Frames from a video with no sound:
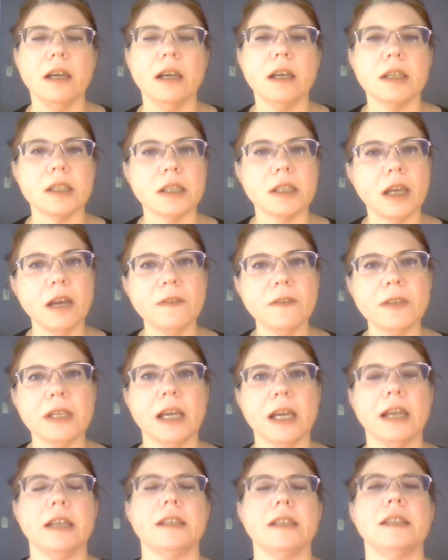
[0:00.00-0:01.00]
Soft
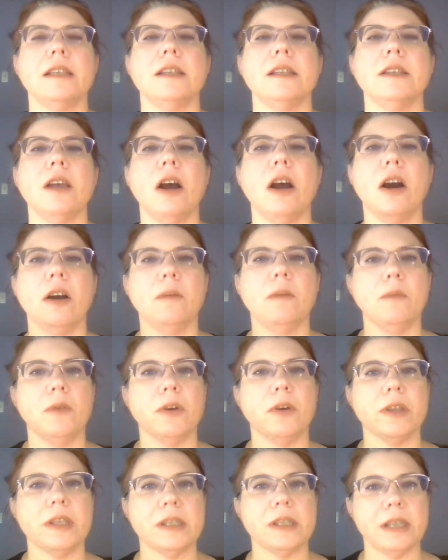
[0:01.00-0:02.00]
sciences are more
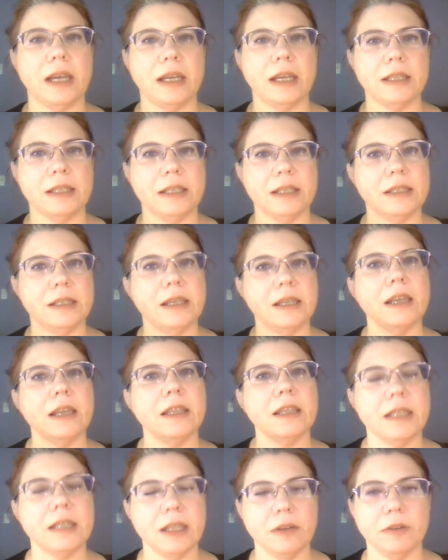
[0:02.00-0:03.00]
the sciences
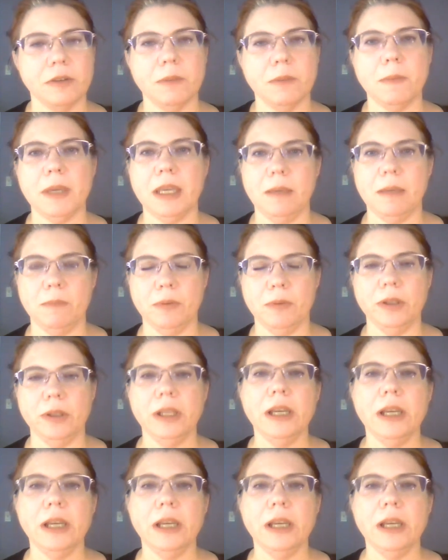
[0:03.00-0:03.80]
that deal with people.